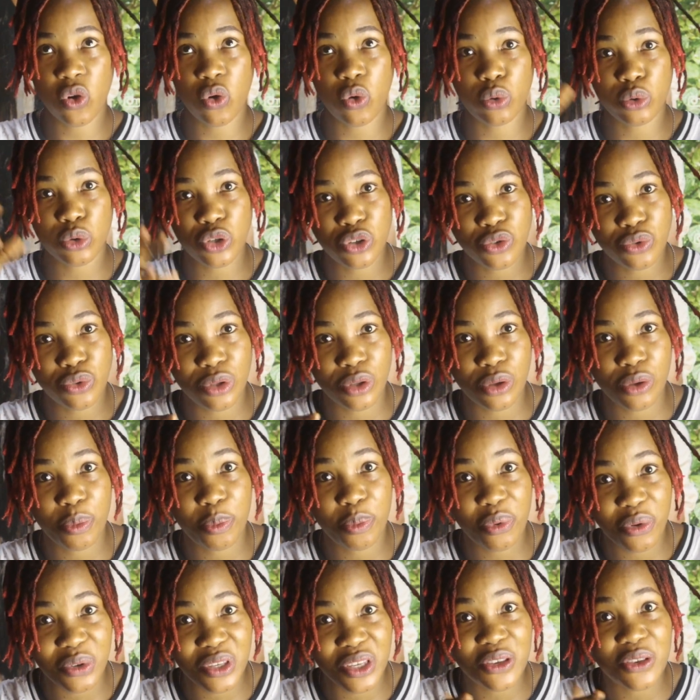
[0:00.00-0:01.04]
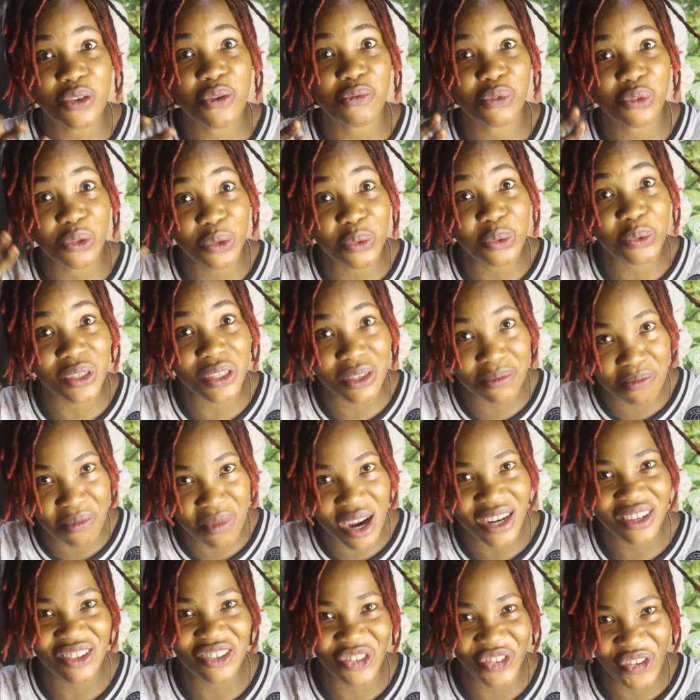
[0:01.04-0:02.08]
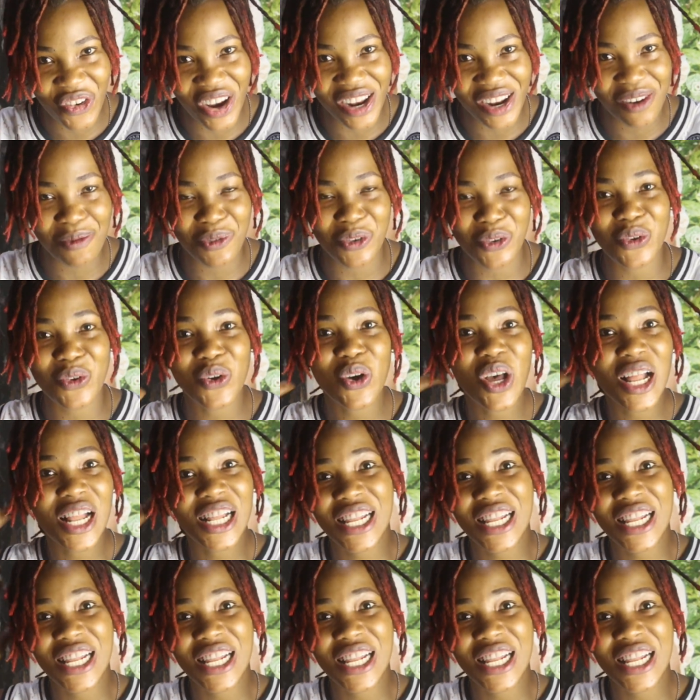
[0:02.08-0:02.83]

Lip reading: go through the process of losing my dread or